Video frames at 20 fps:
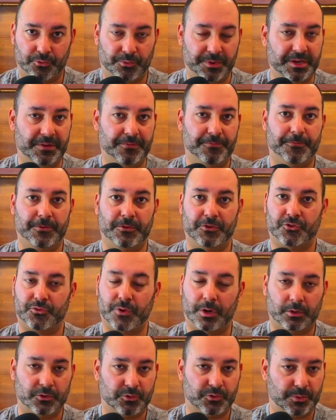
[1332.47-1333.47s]
grief and
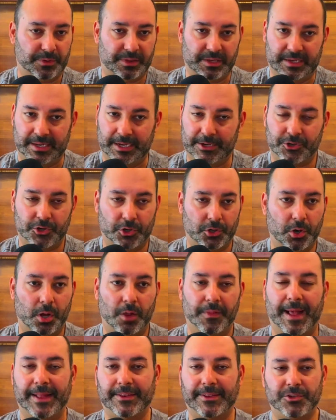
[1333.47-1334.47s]
struggles with addiction and
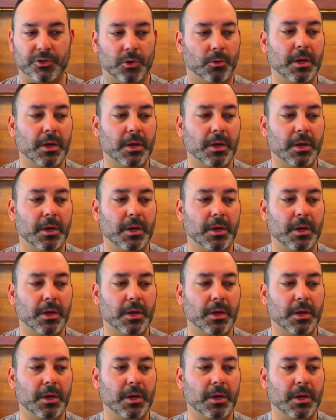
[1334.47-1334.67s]
all that.